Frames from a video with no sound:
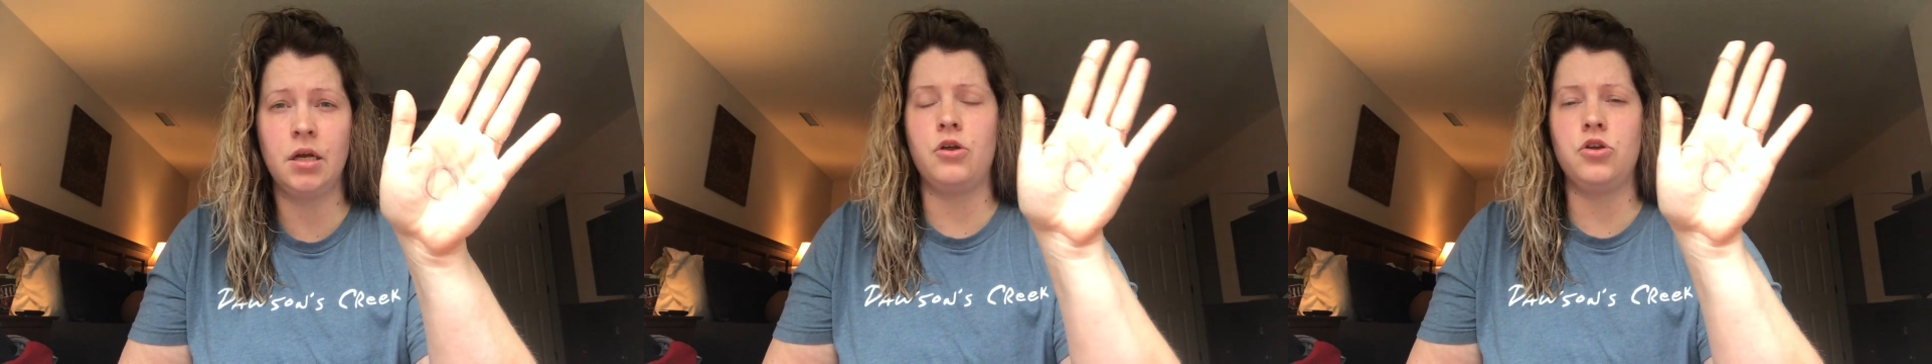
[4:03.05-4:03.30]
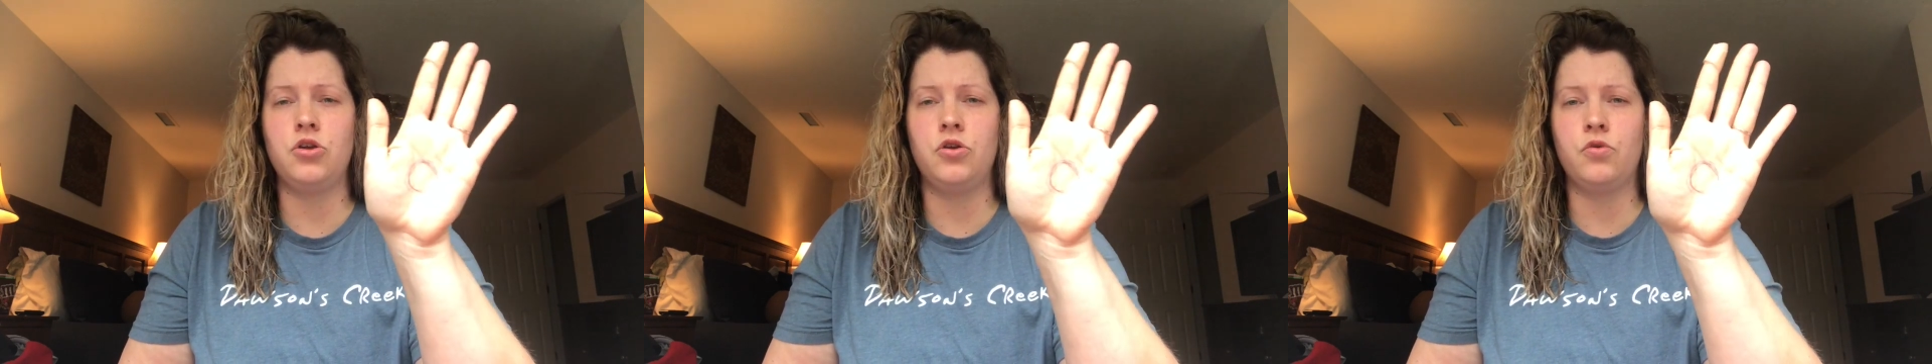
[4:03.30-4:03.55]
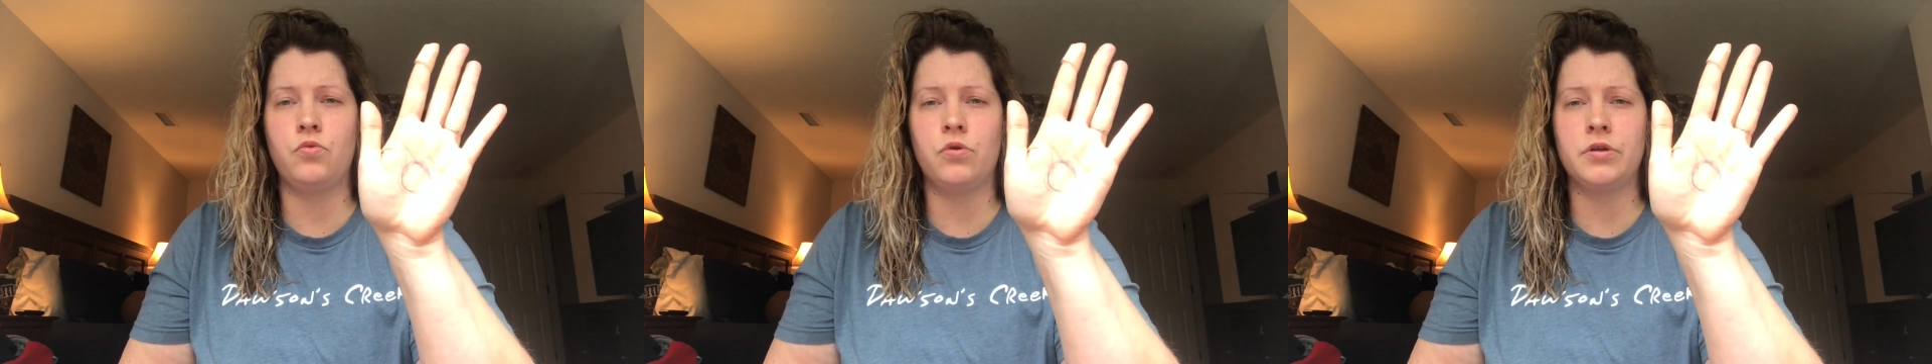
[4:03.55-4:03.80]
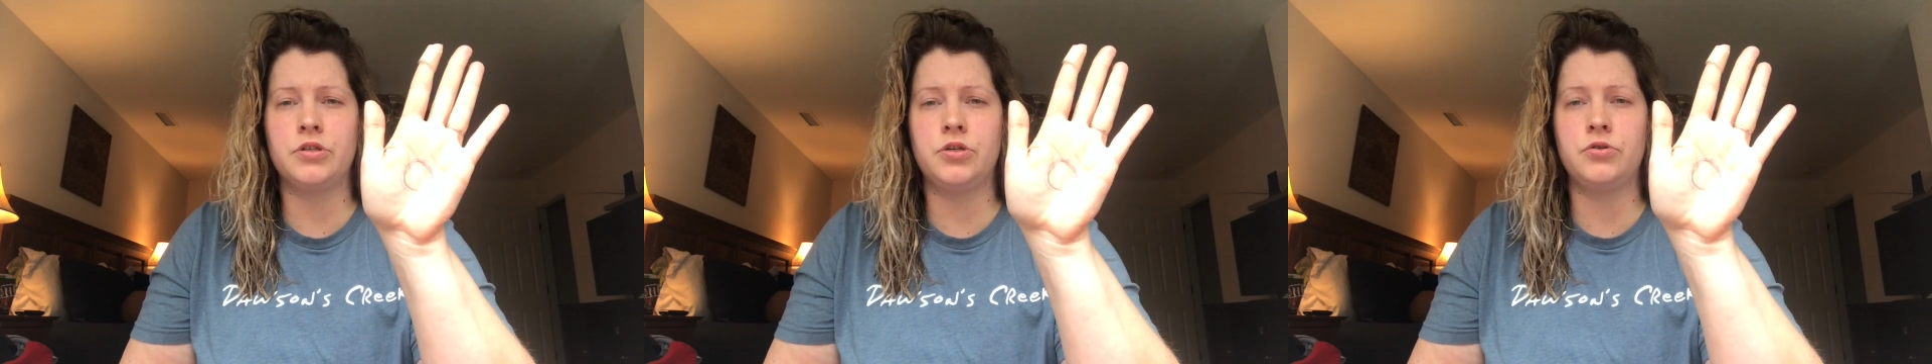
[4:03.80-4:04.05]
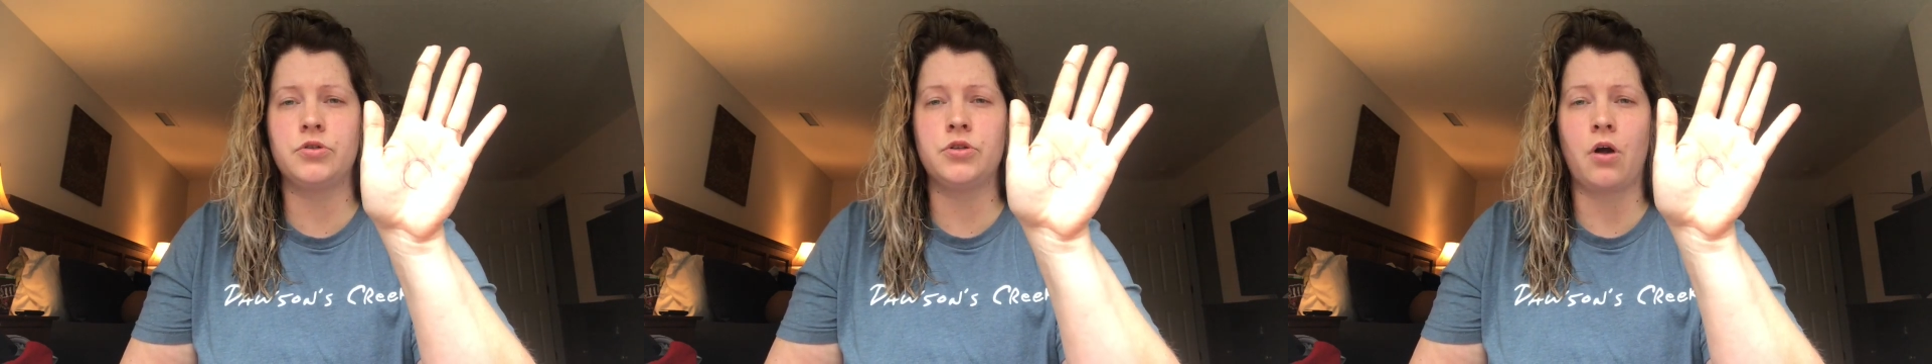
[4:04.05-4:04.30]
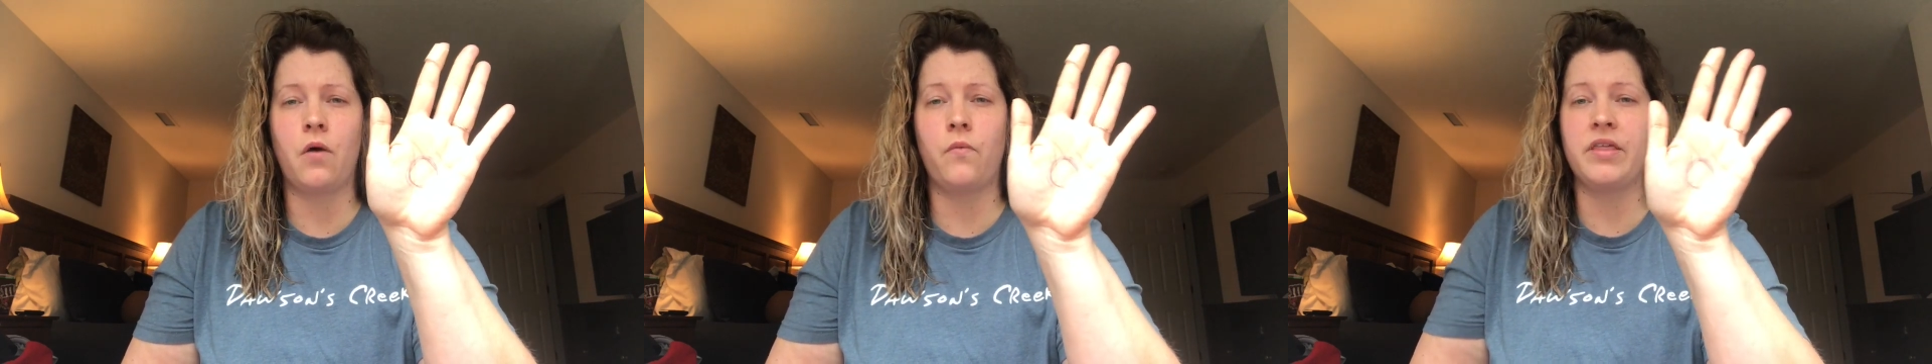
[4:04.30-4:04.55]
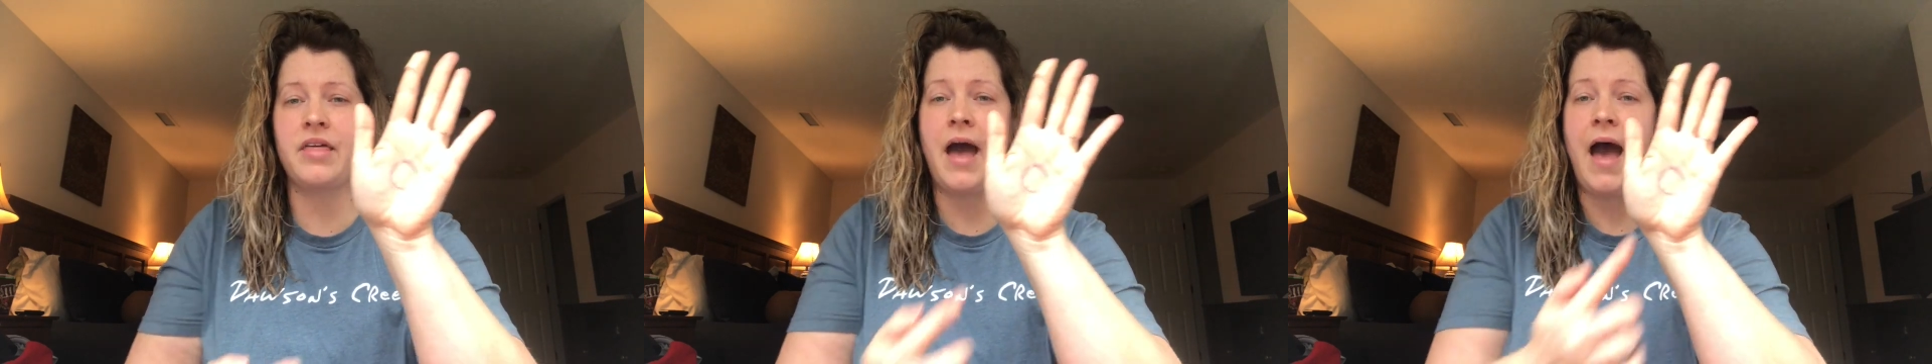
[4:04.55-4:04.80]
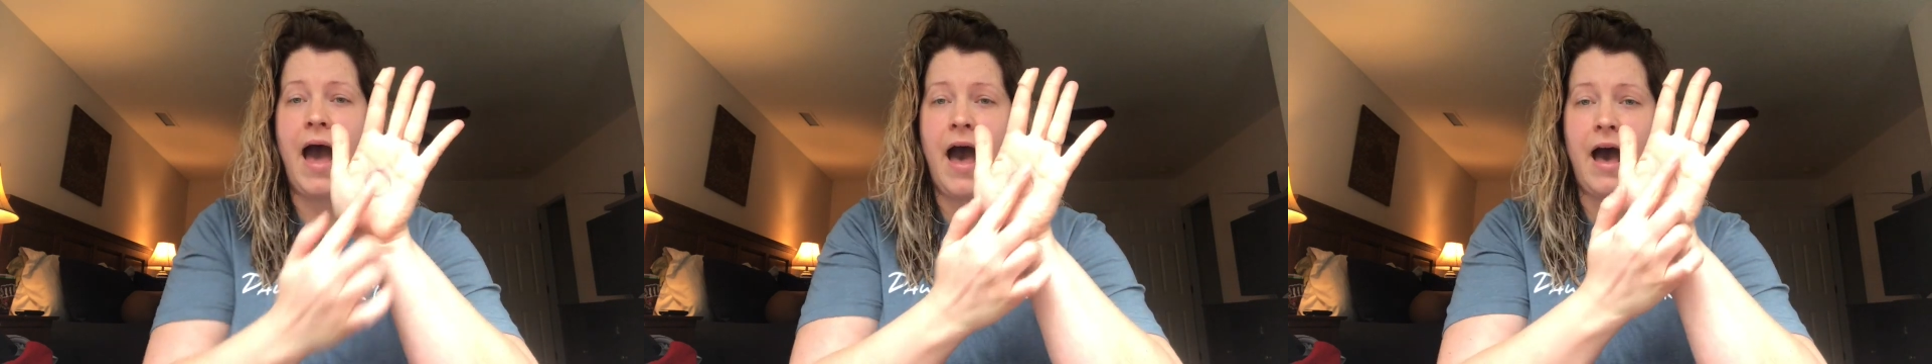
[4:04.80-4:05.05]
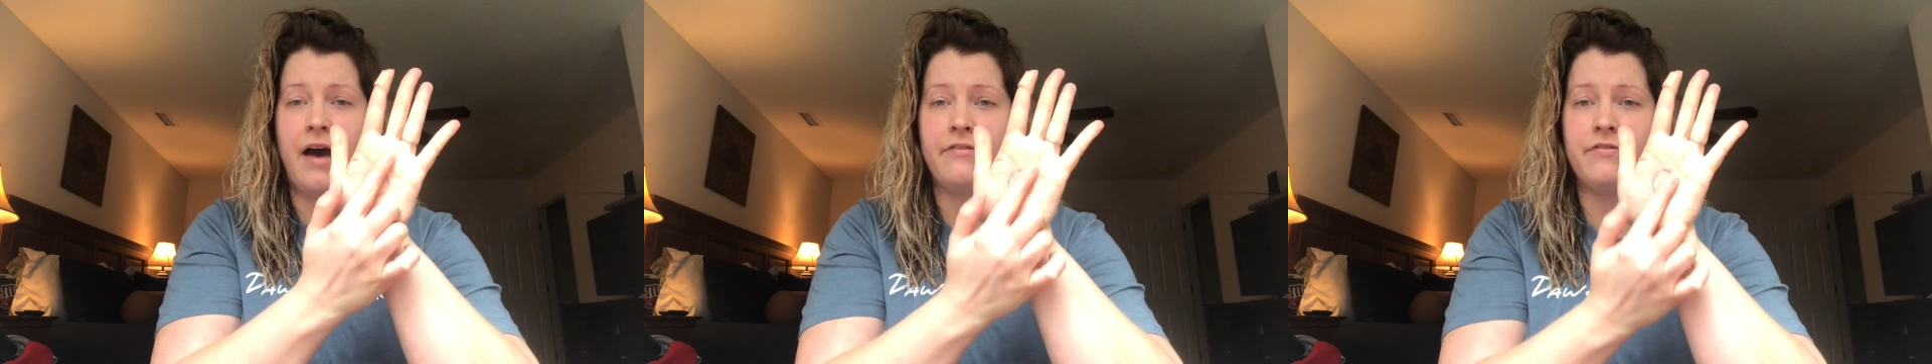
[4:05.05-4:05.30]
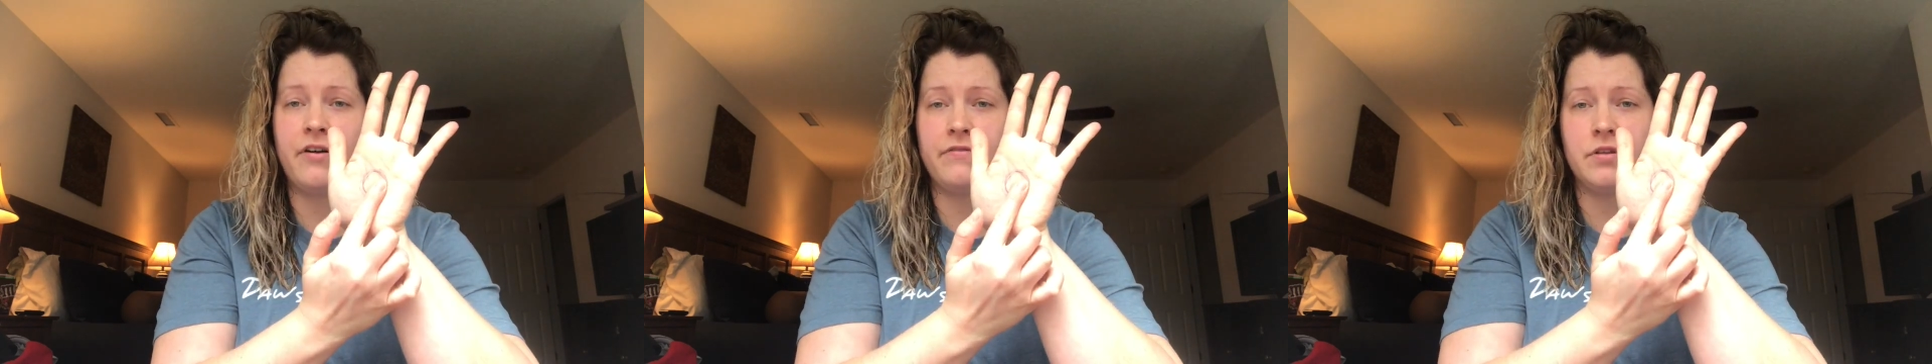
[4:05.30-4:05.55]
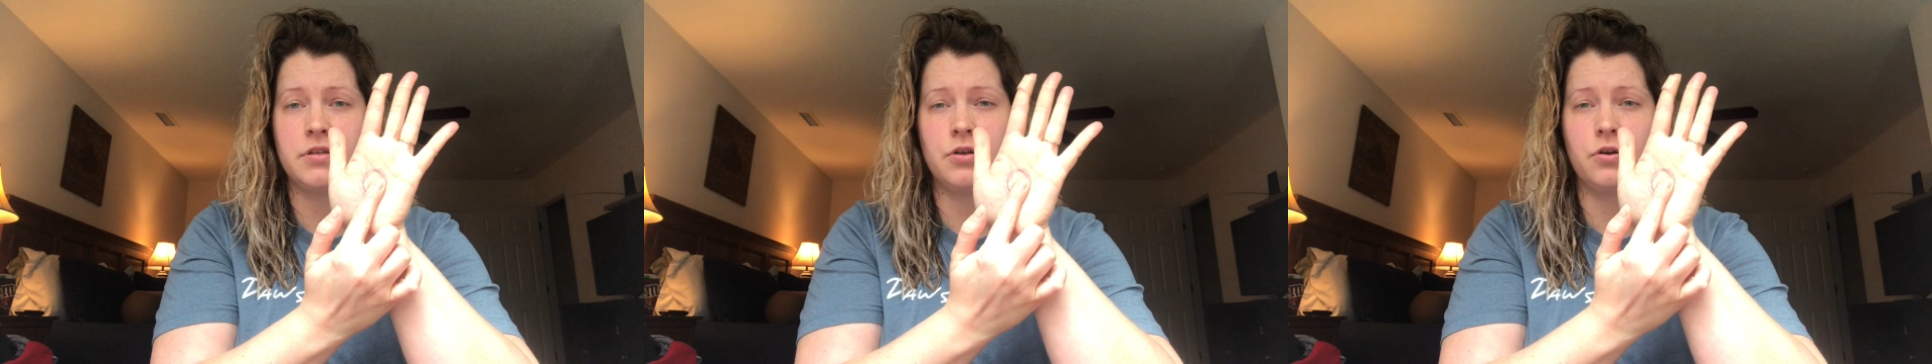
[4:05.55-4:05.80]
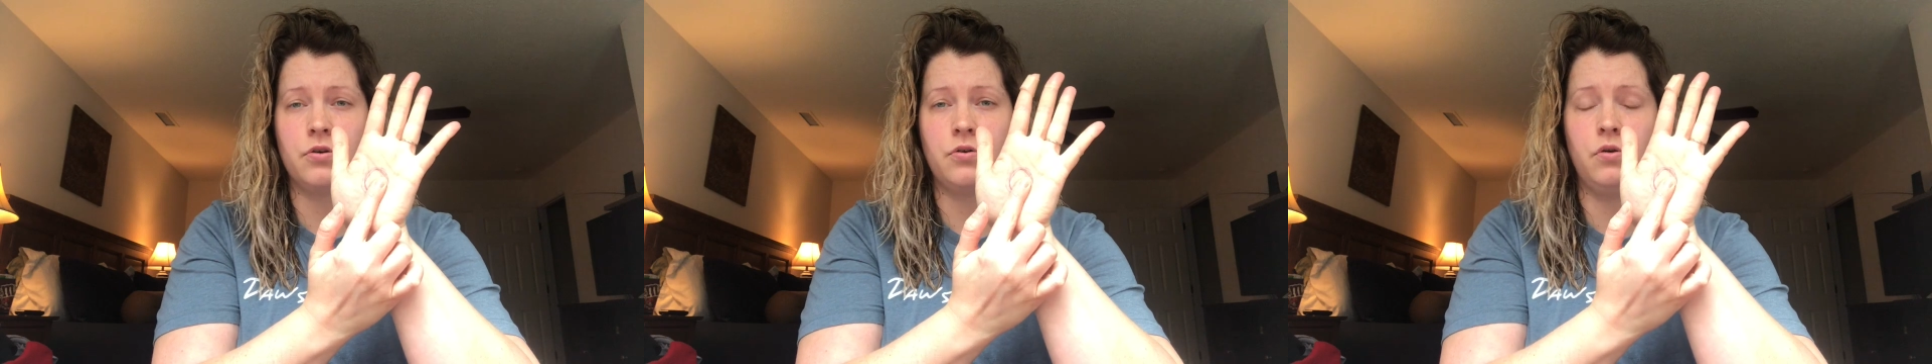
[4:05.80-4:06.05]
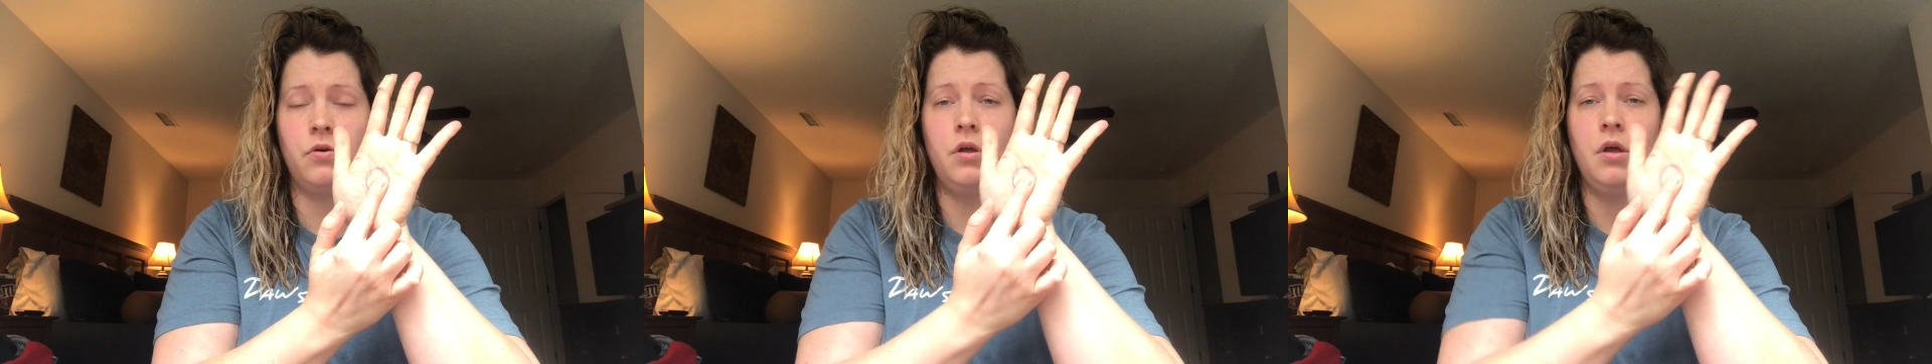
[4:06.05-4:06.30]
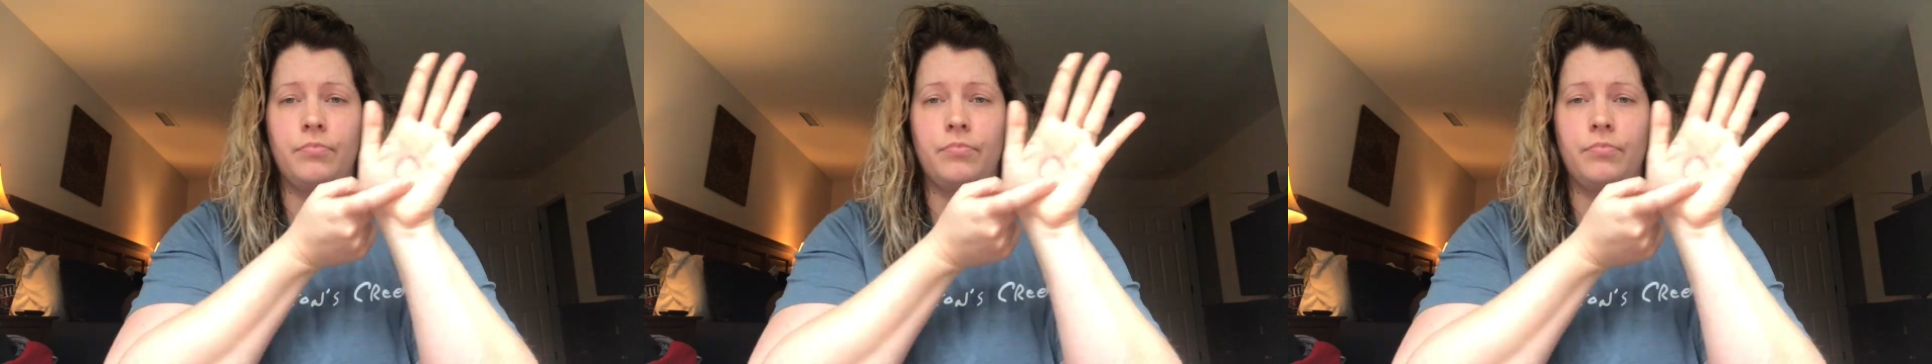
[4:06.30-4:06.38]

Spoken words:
you want to start with half of the circle.